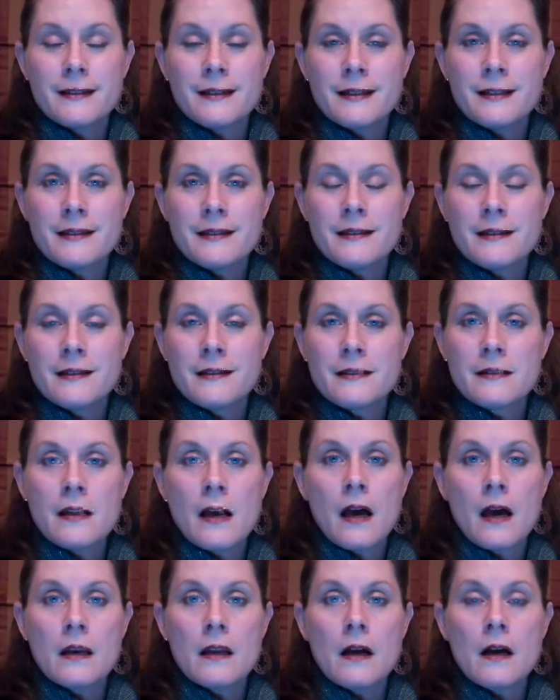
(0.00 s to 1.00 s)
It's
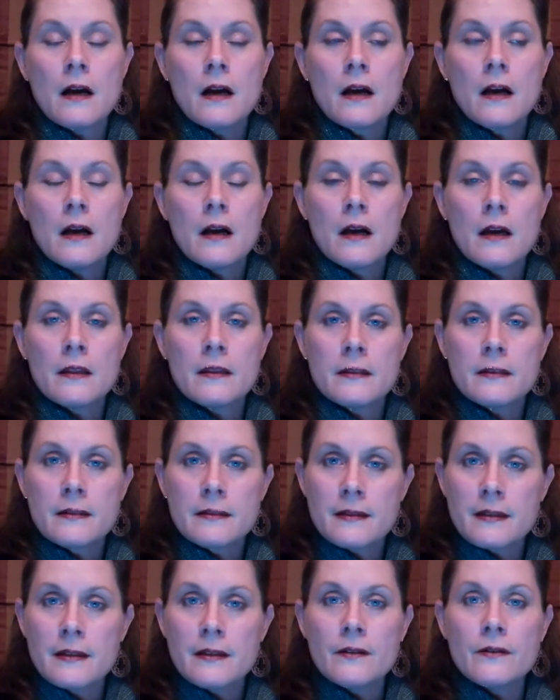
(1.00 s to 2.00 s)
not the
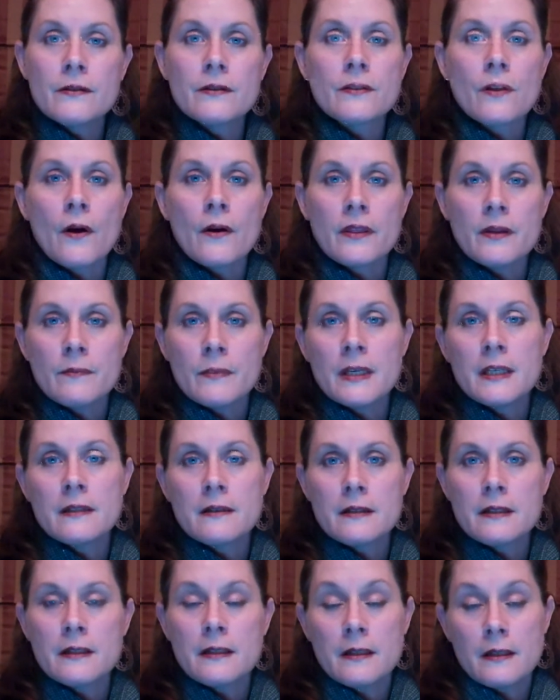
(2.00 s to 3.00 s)
skills are the
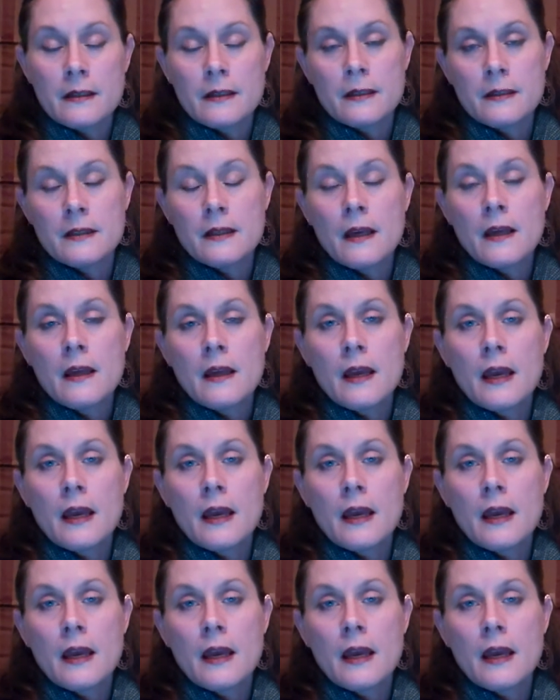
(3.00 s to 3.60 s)
means to the end,